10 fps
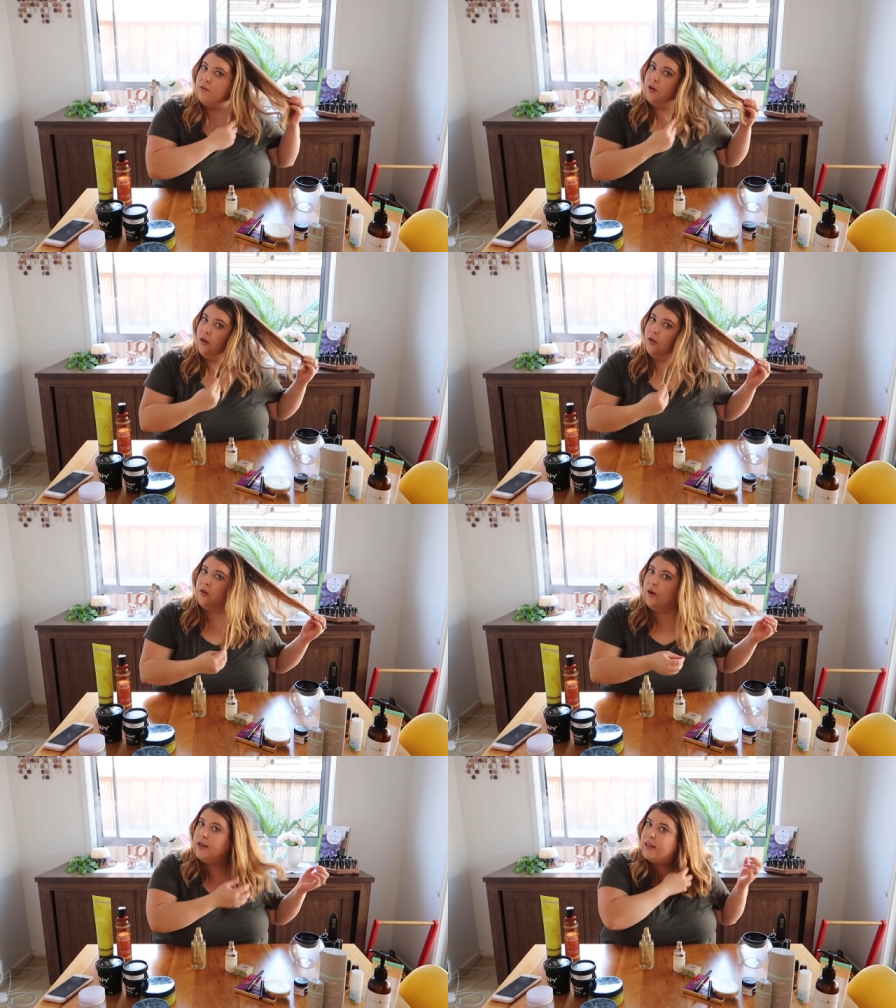
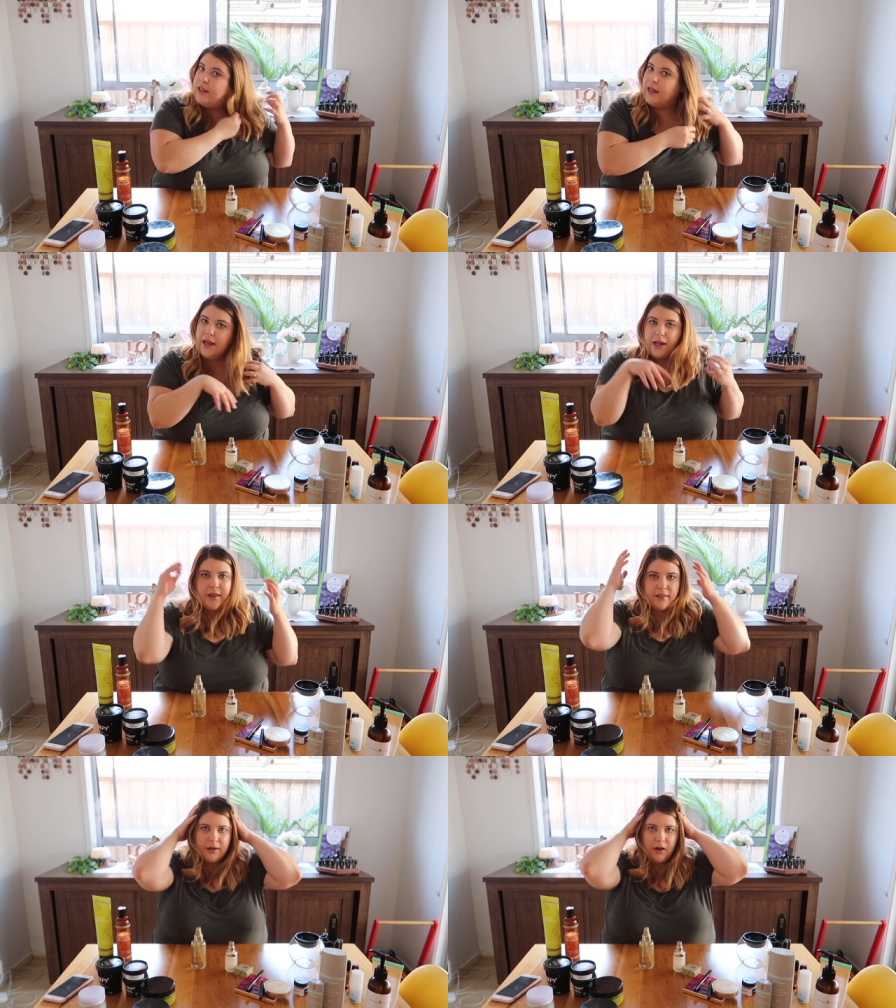Got quite thick hair,
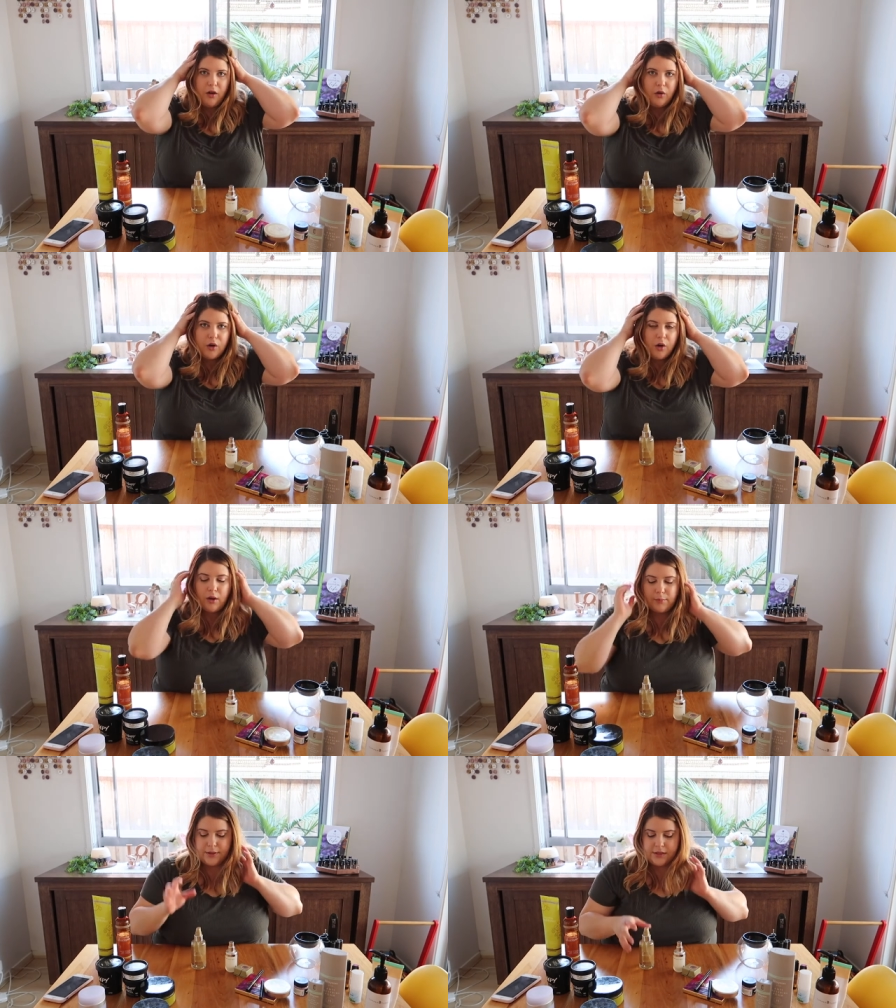and then I'll go
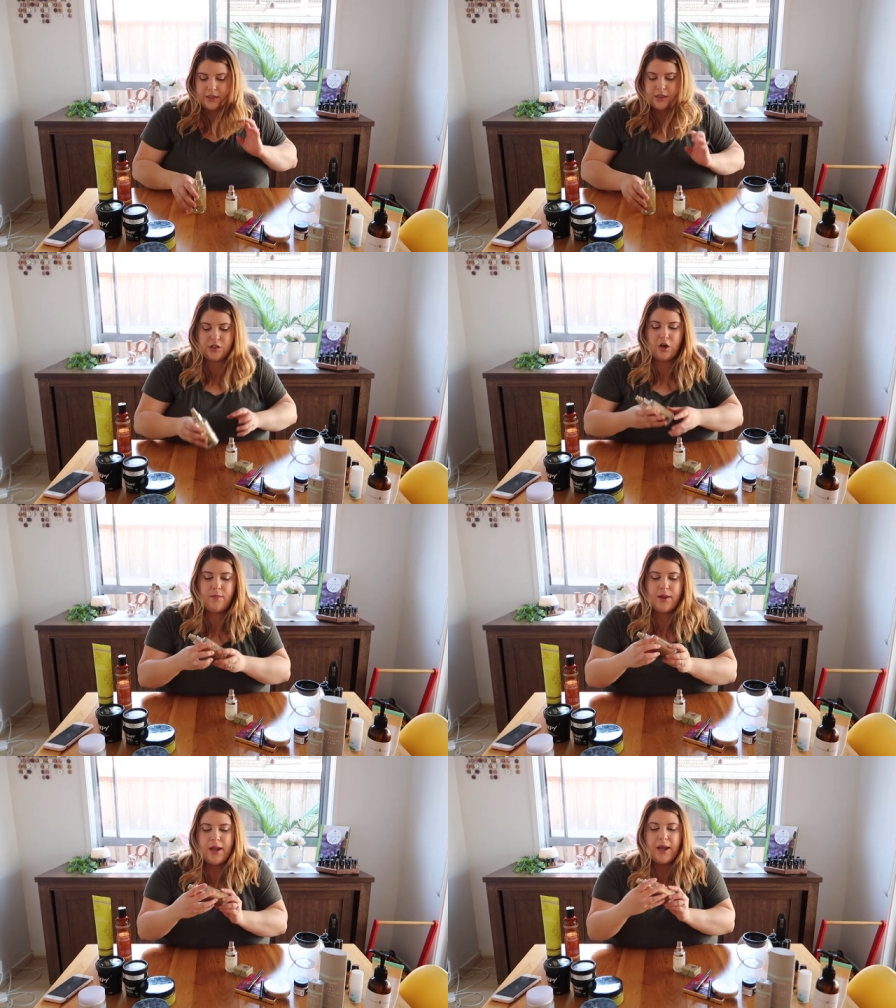up into the
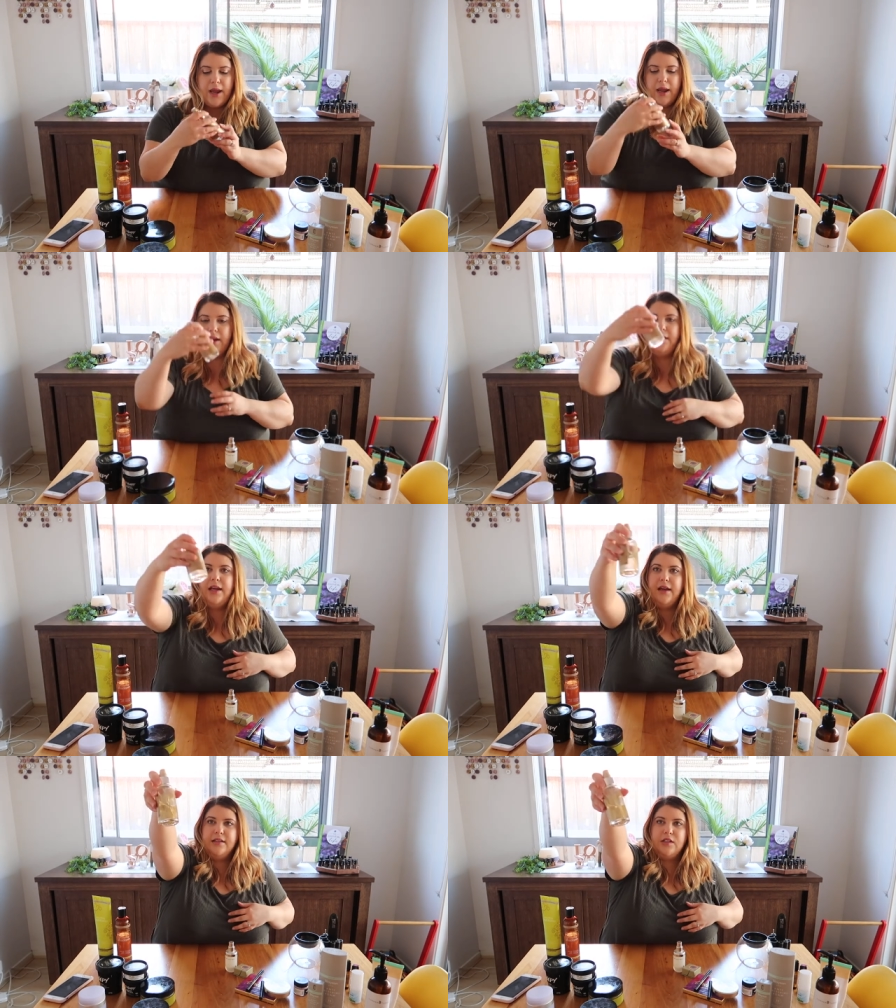top, and
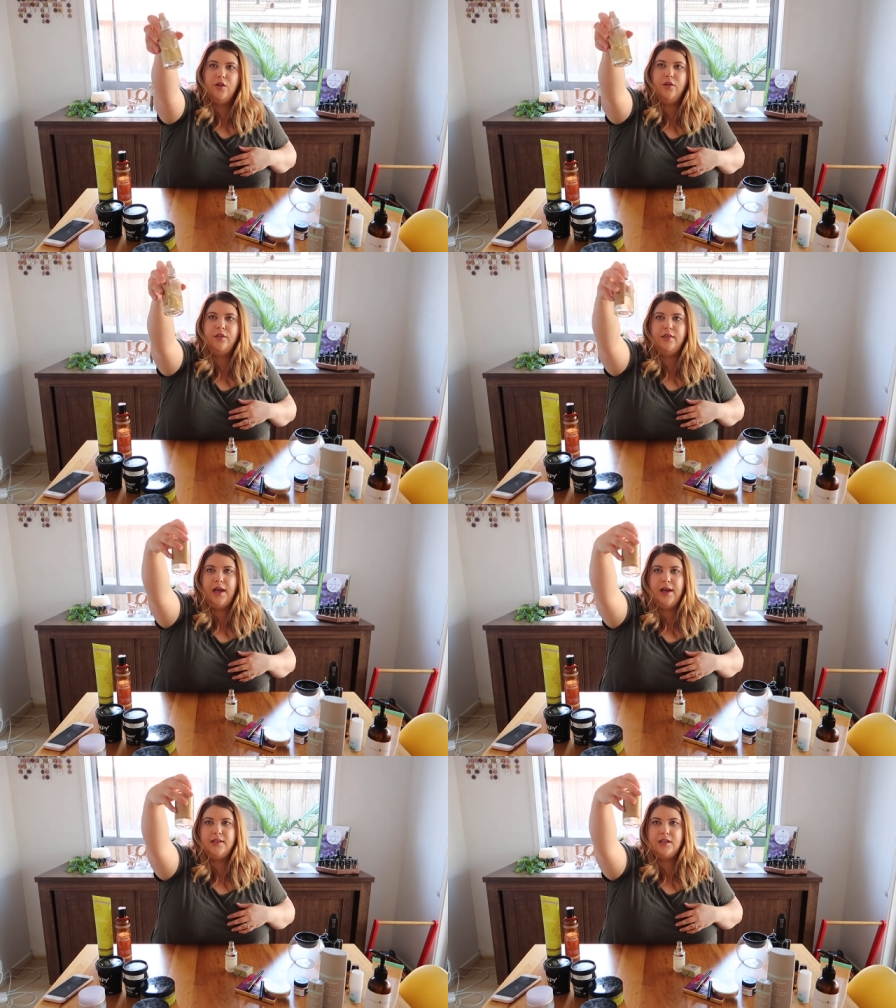yeah, so
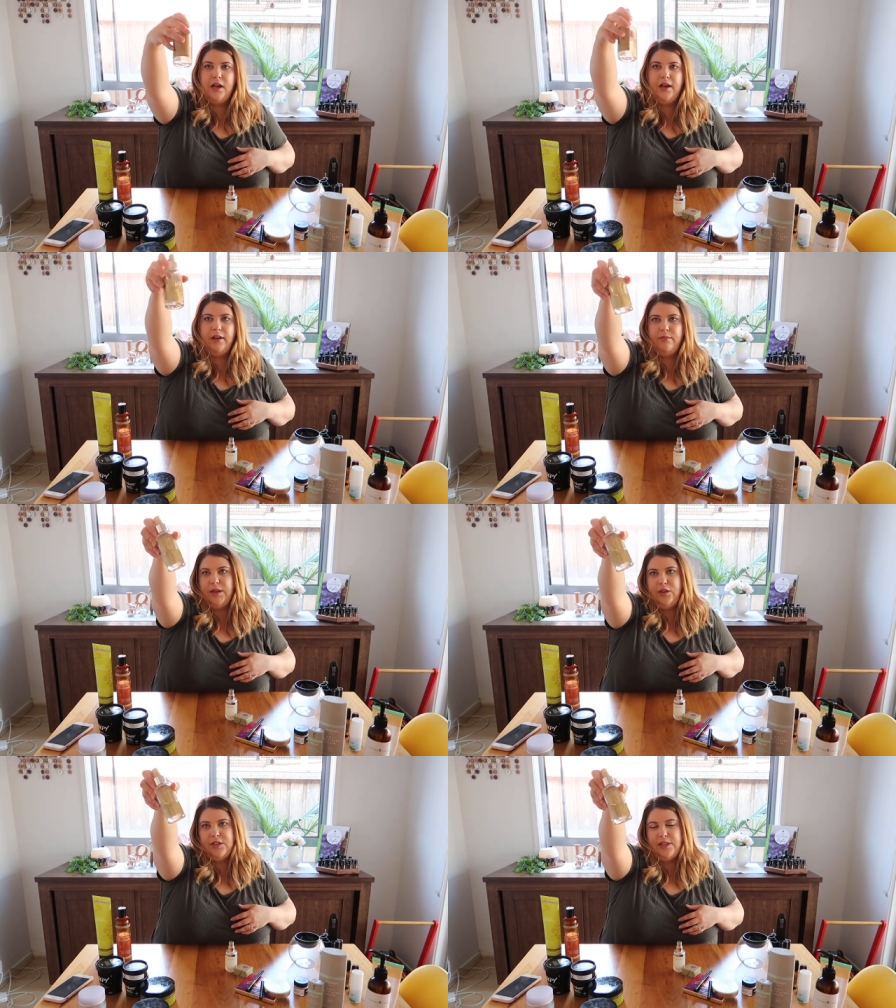that I have
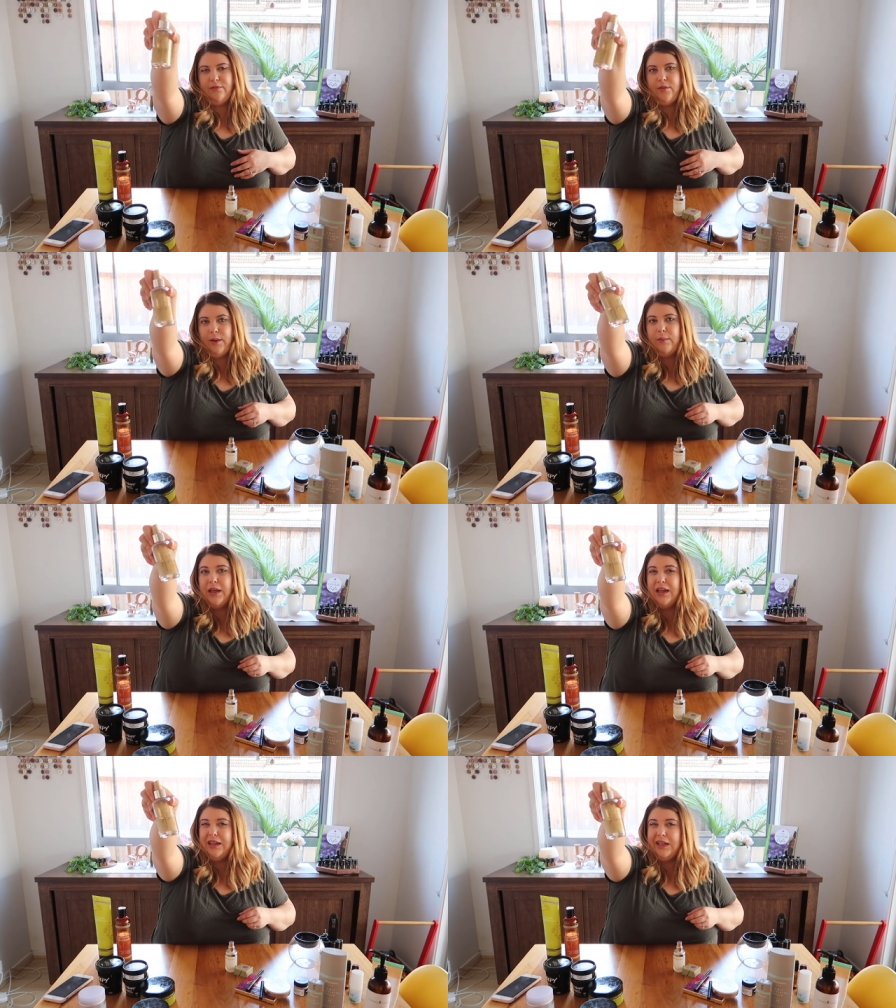been using for
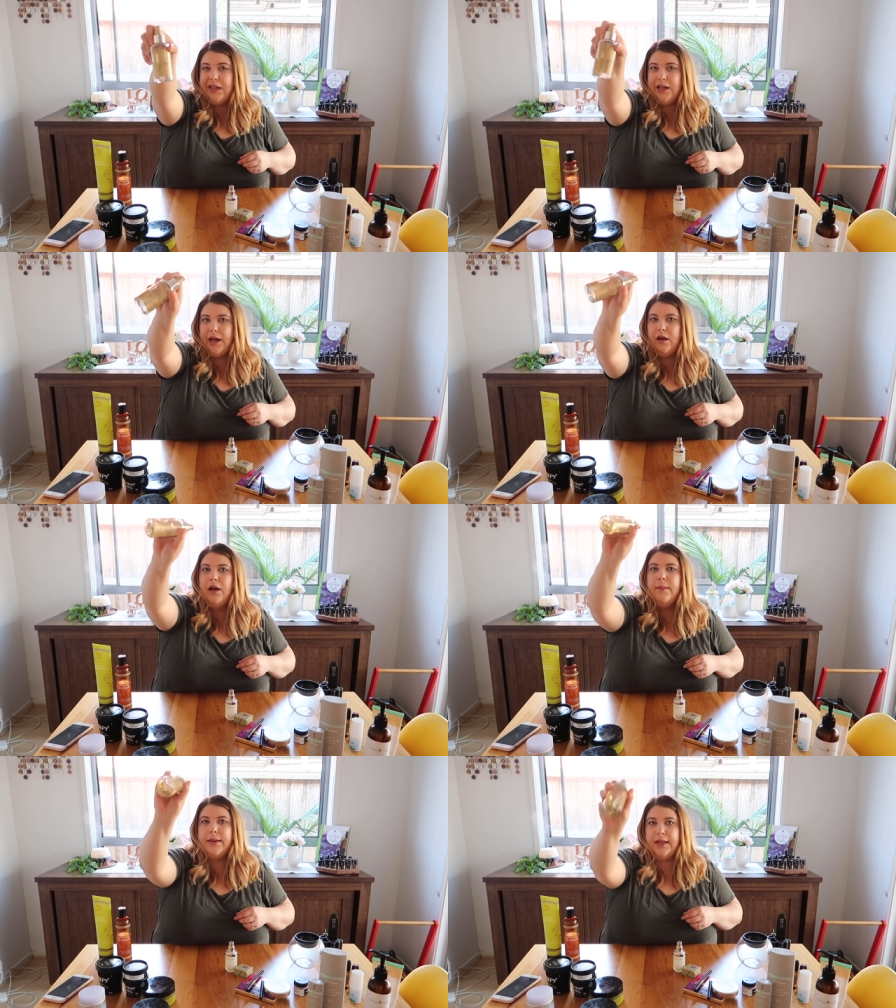maybe a year now,
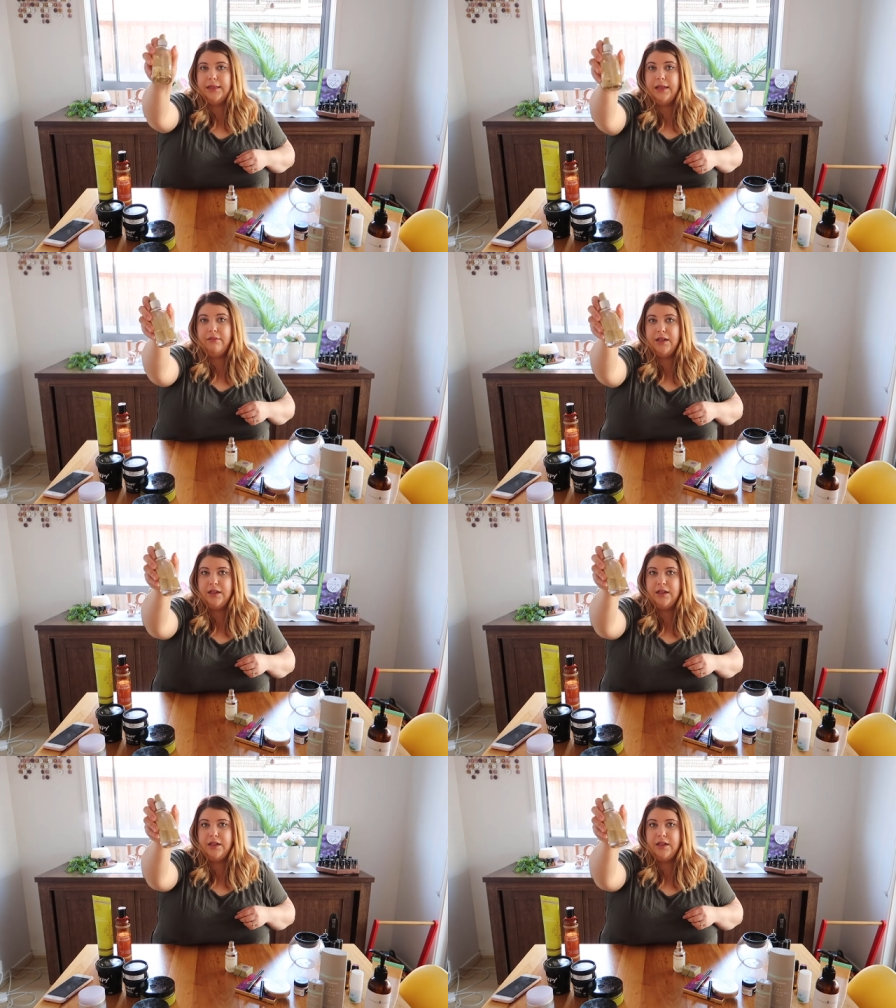but I love it.